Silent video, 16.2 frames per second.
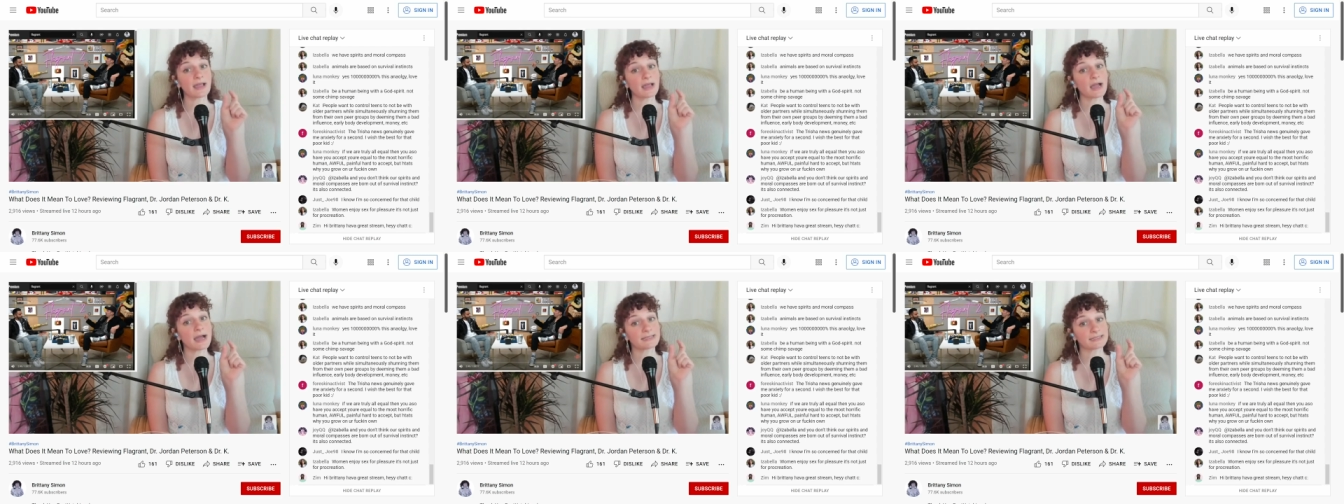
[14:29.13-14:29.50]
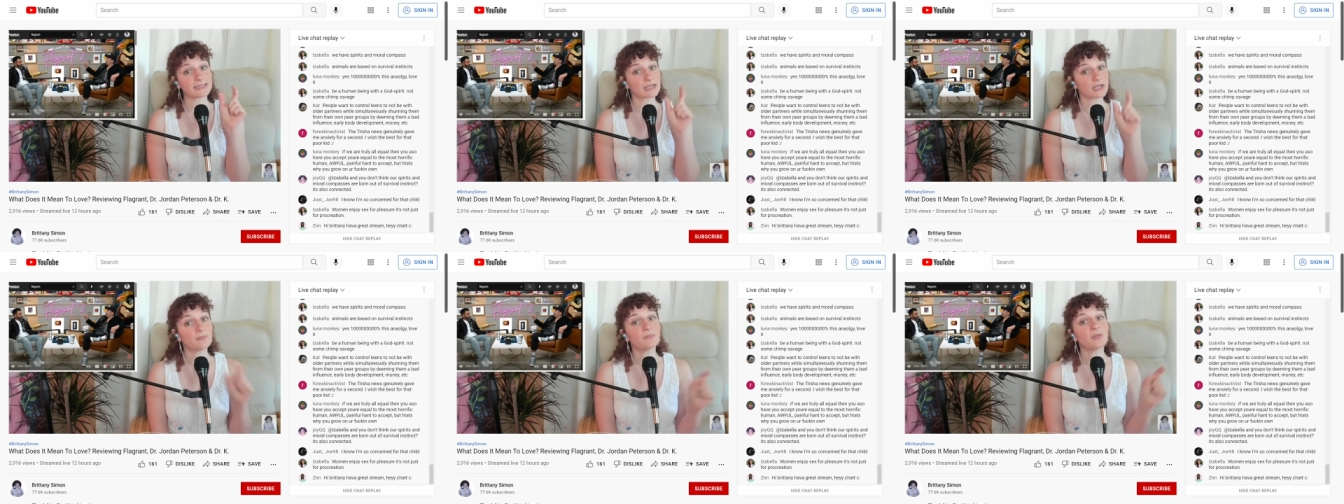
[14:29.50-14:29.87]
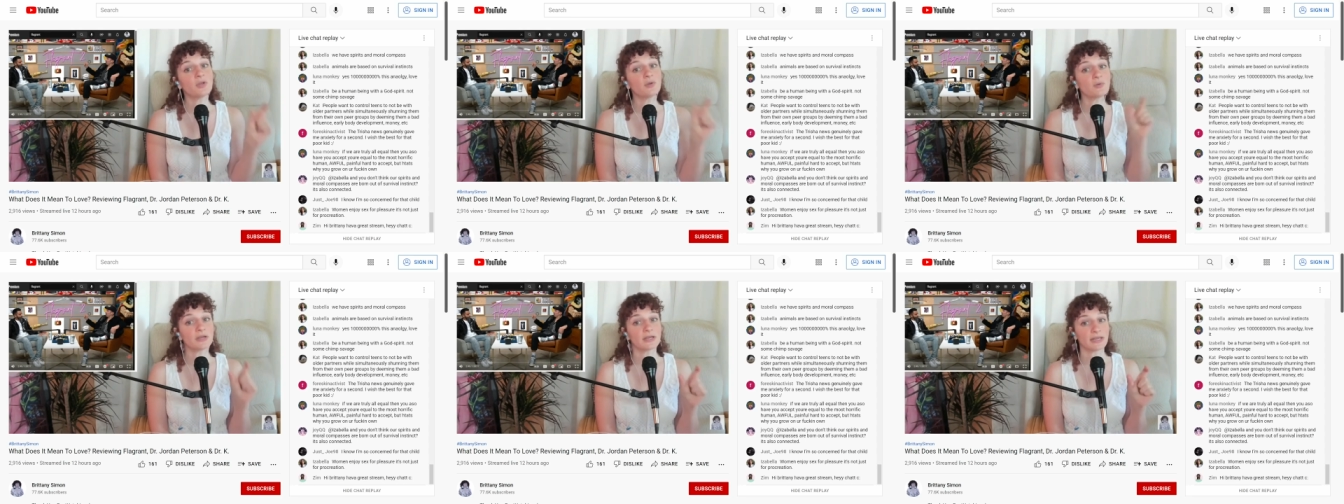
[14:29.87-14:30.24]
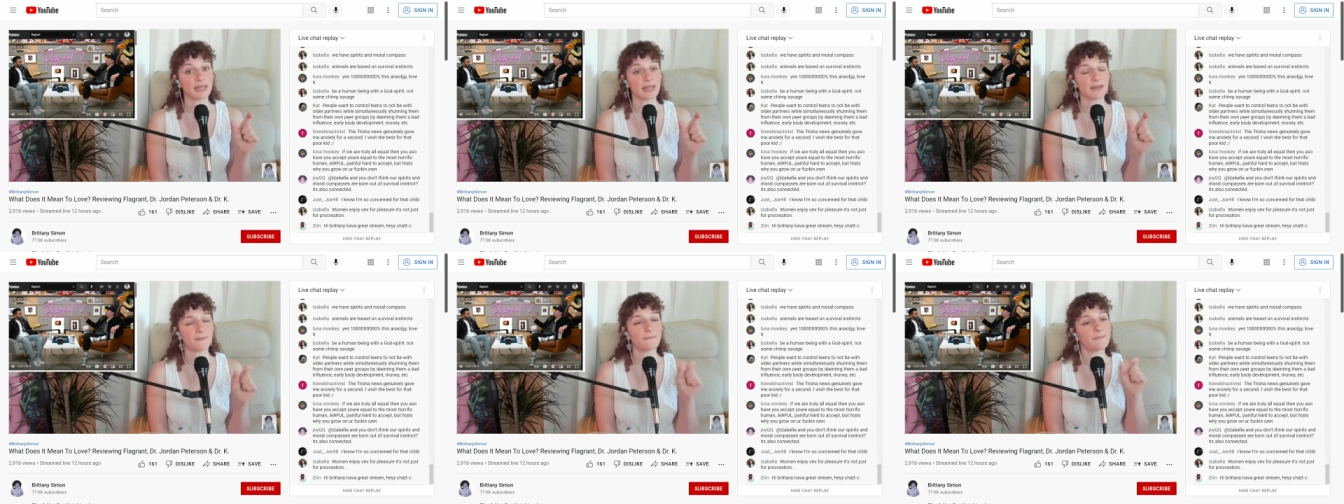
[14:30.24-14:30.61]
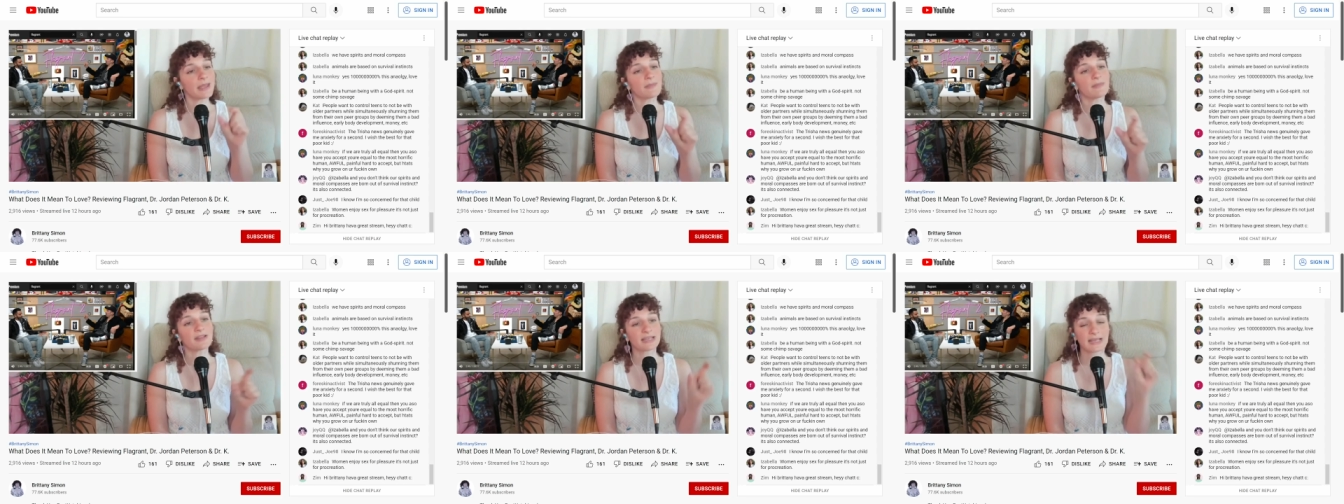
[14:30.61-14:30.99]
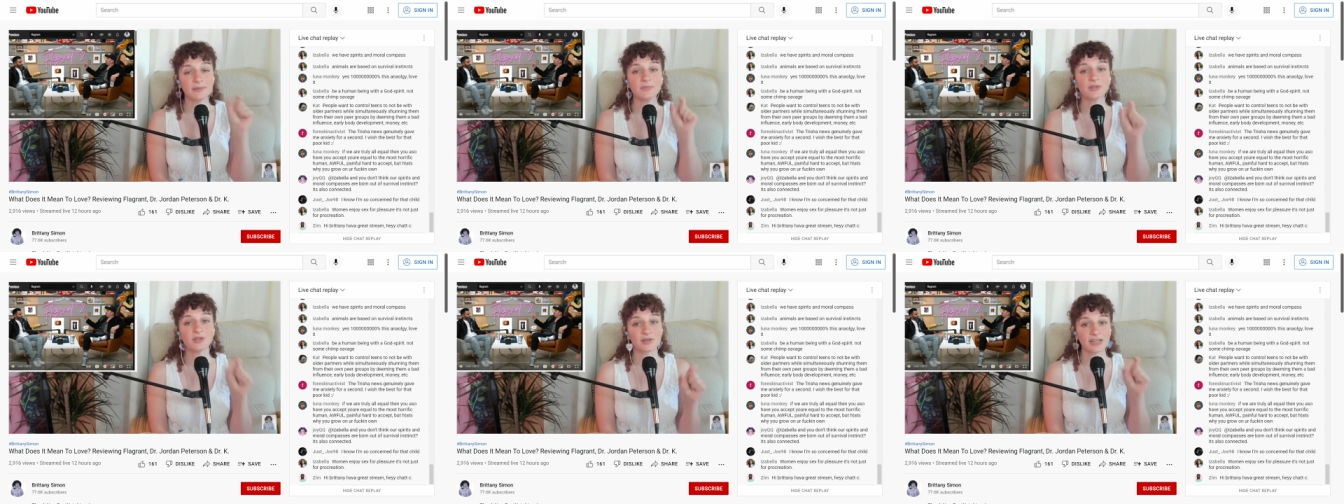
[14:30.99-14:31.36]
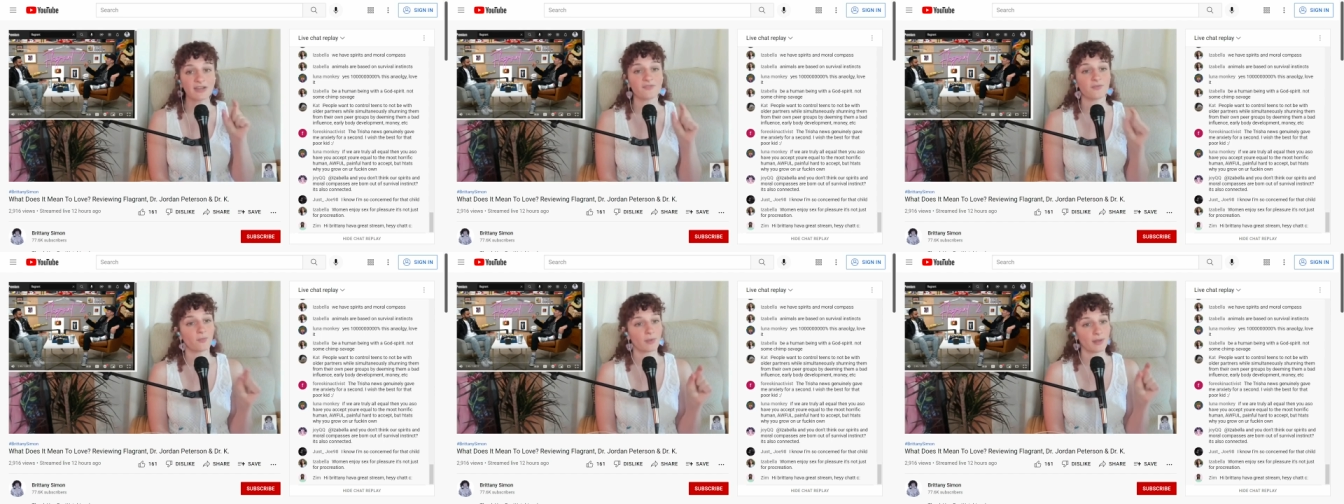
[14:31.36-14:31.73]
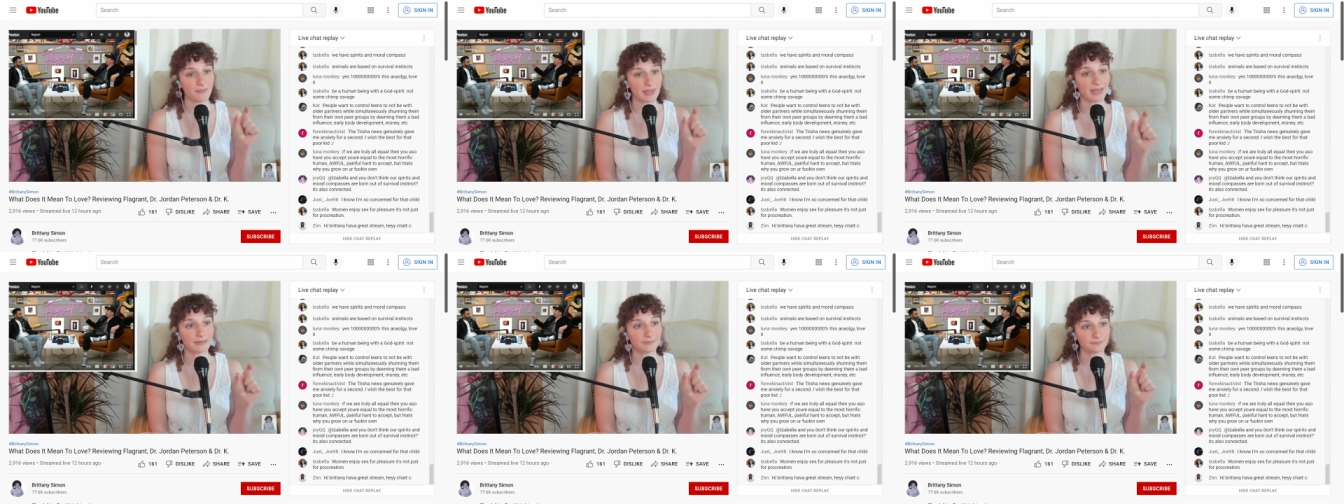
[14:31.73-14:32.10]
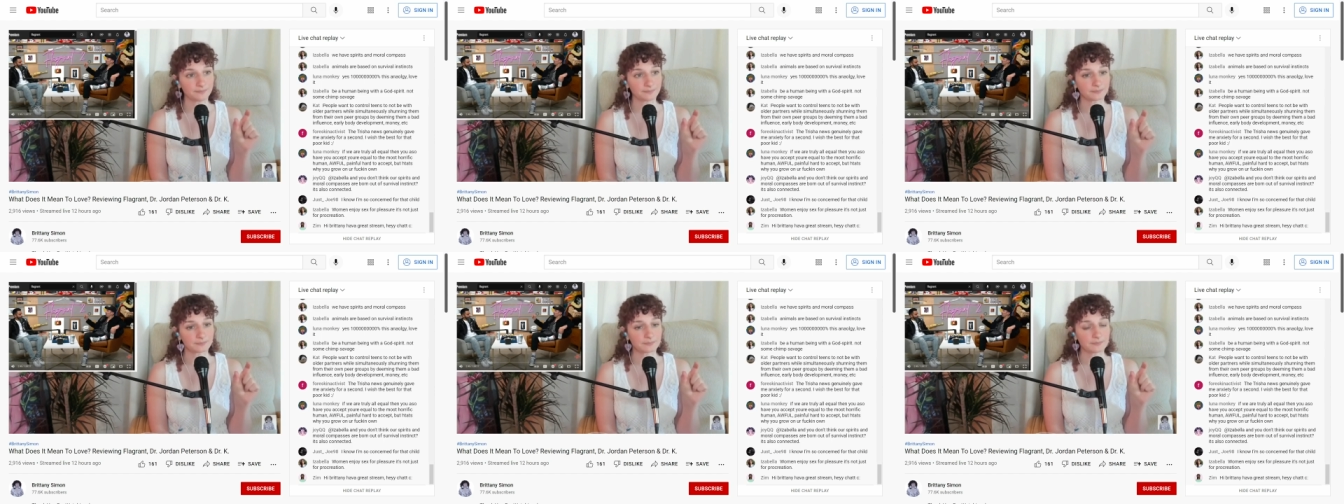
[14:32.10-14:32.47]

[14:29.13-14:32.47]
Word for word: as a community maybe the community of women